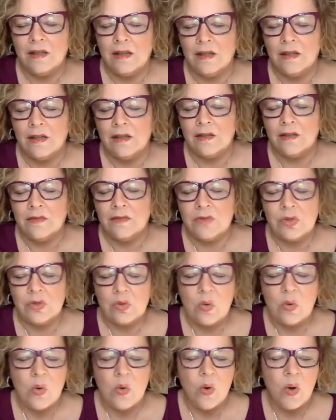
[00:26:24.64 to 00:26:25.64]
of
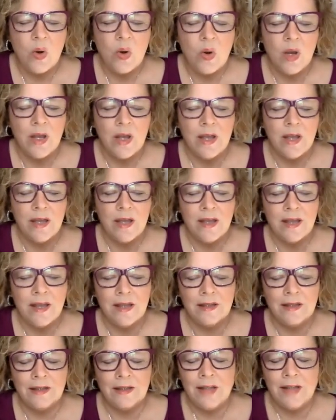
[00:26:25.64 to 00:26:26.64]
joy
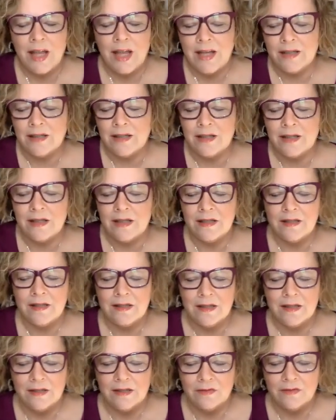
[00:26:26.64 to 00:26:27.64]
and lightness
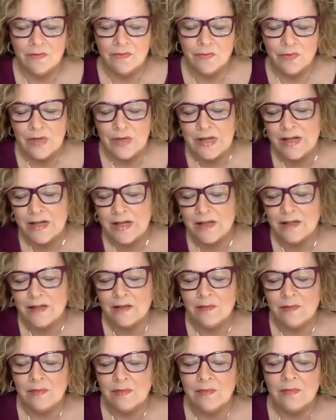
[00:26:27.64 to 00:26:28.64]
and
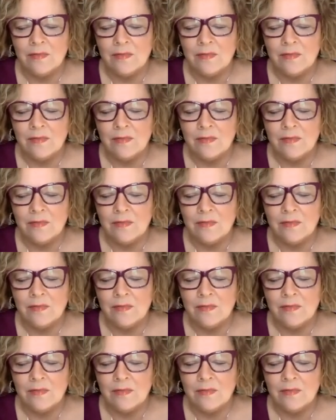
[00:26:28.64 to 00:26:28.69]
freedom.